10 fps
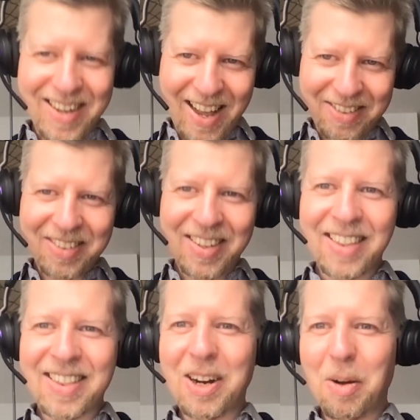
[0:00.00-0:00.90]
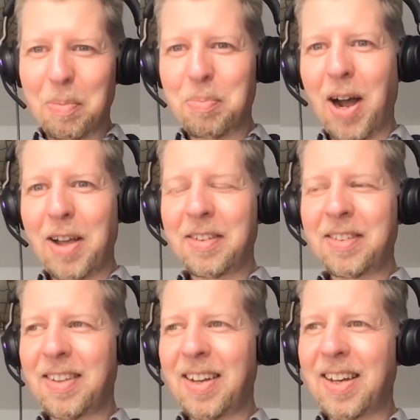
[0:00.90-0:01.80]
as you said, the Nobel
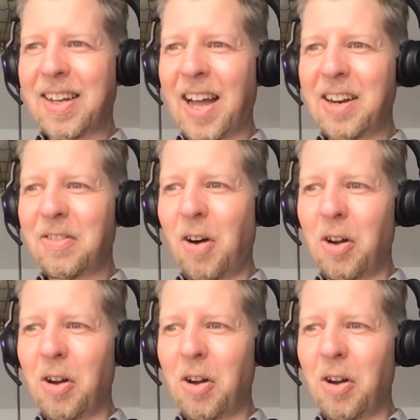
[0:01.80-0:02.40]
Prize kind of